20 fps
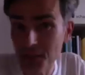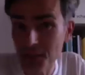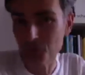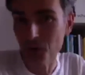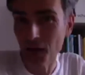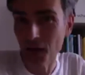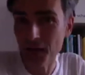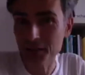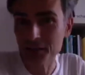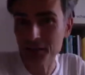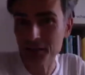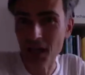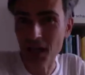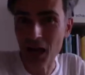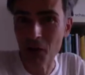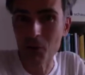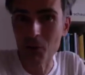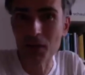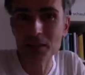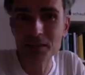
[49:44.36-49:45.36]
right
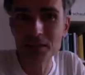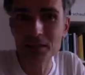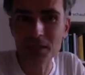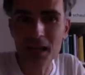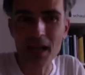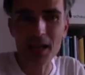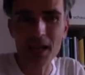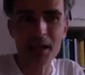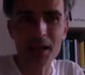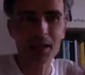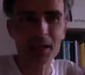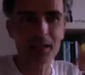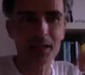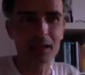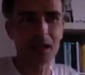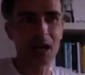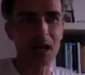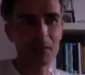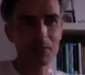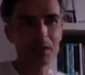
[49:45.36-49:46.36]
now. It's like,
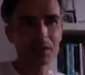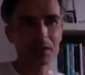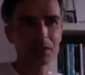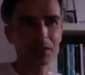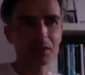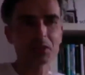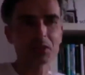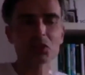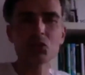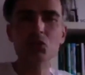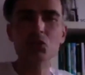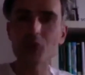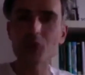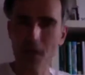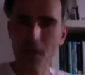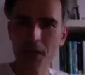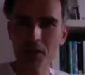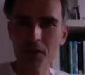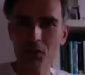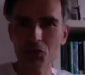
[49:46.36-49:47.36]
there's new
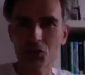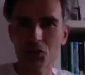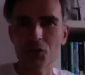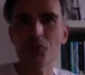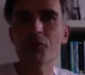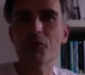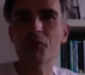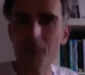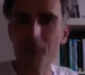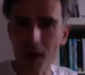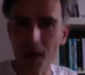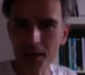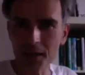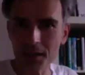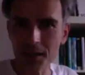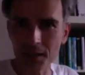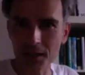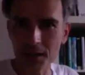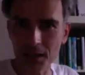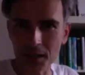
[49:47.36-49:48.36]
energy.
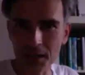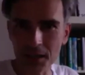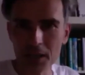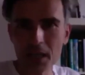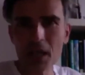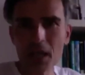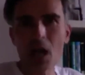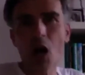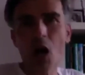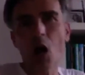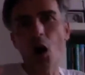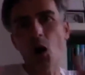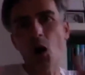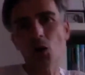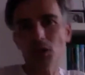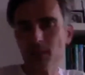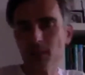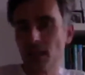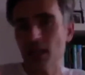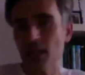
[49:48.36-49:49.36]
Finally,
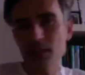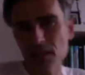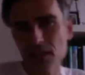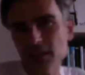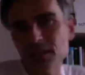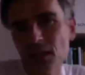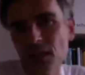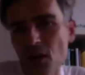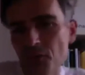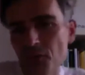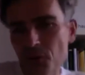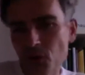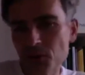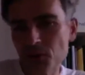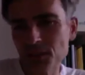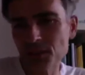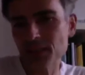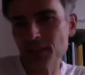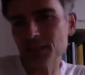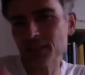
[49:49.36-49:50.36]
it is, of course,
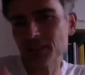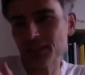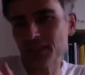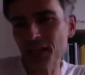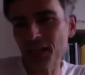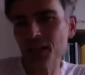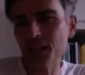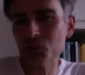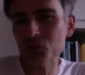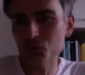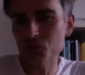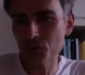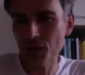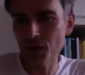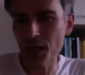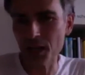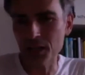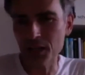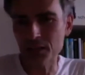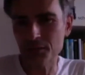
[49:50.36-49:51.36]
it's a
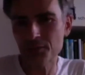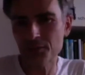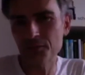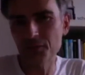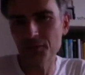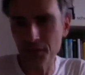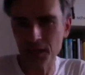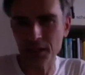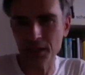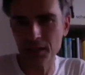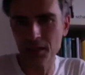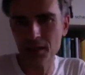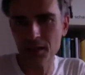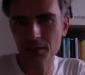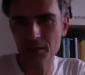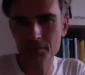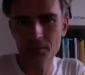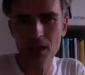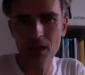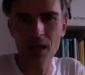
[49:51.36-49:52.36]
second-rate thing,
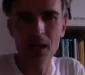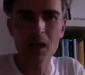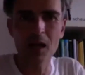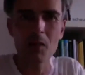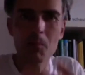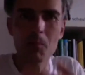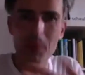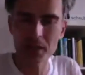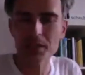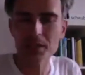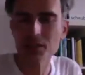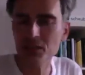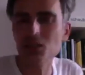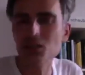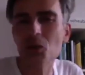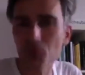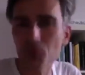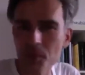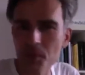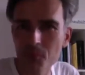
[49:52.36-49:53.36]
but it's
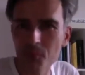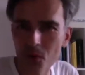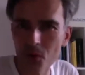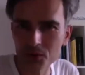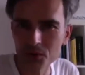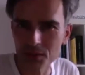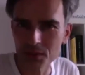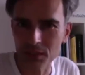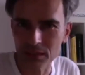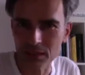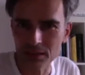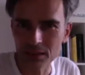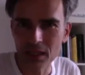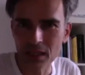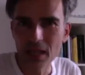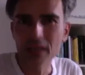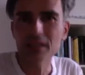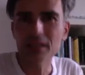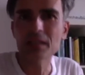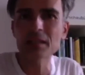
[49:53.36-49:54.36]
so important
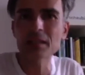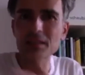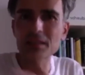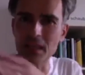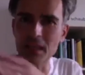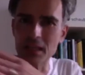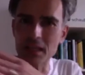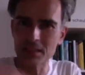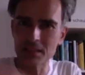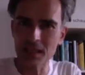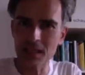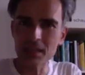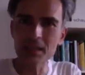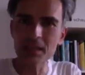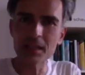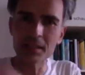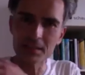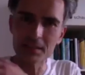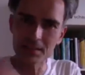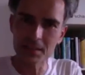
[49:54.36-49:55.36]
that it's exactly at
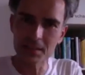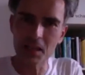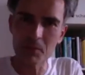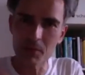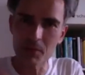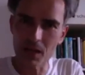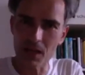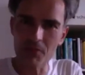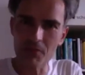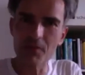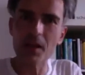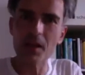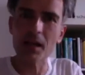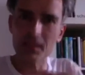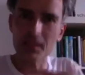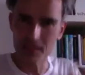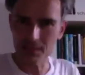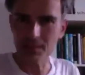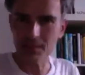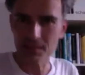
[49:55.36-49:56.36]
the same level
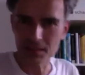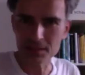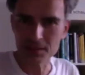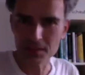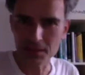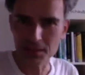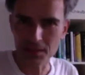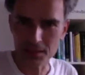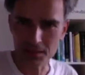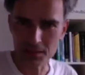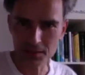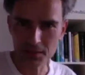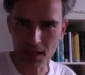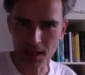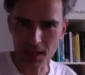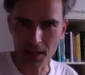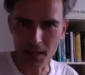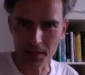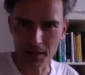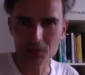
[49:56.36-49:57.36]
as the
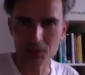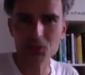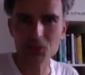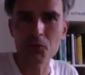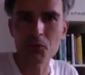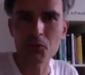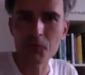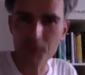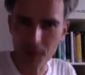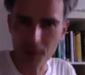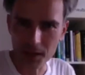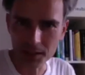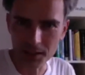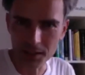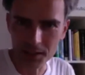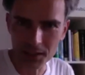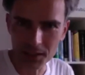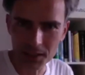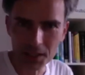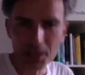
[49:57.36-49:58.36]
design. So
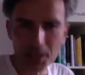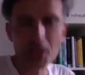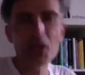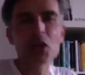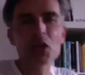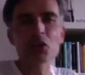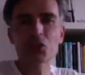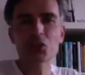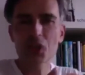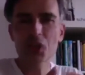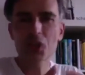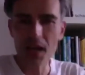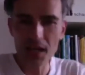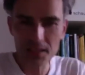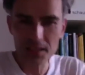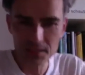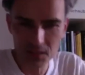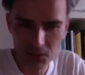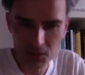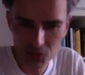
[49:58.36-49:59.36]
finally, she has
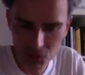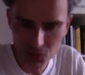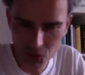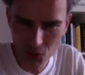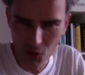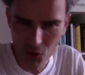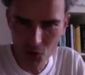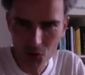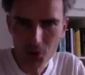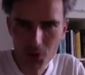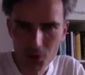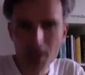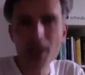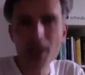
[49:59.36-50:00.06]
the store